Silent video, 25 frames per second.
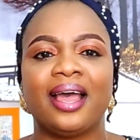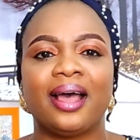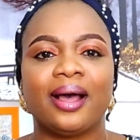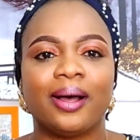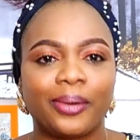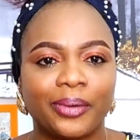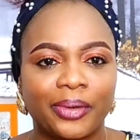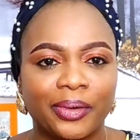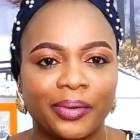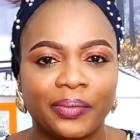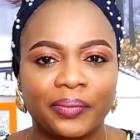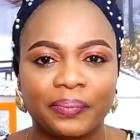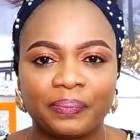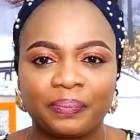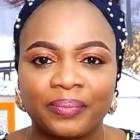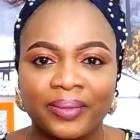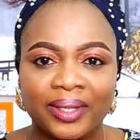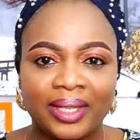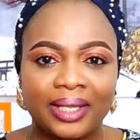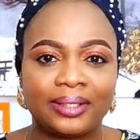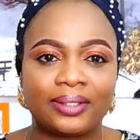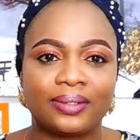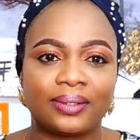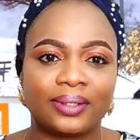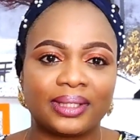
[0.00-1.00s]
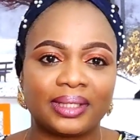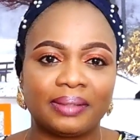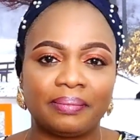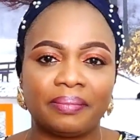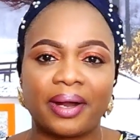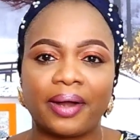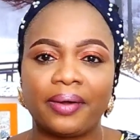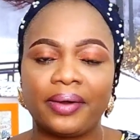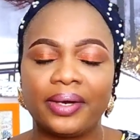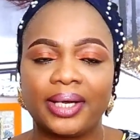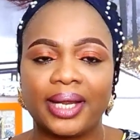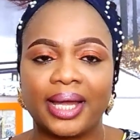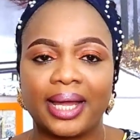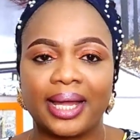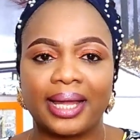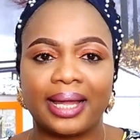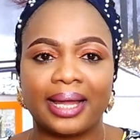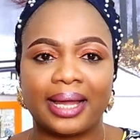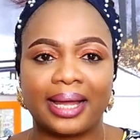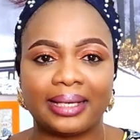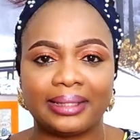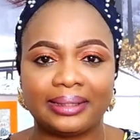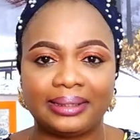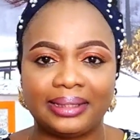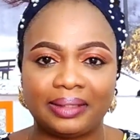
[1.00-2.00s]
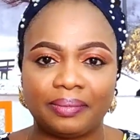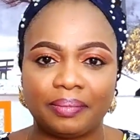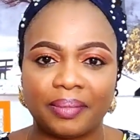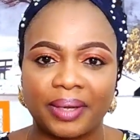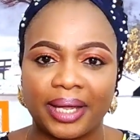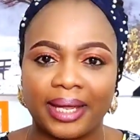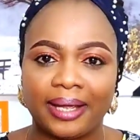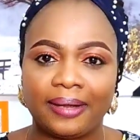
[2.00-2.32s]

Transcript: It was in marriage that I did my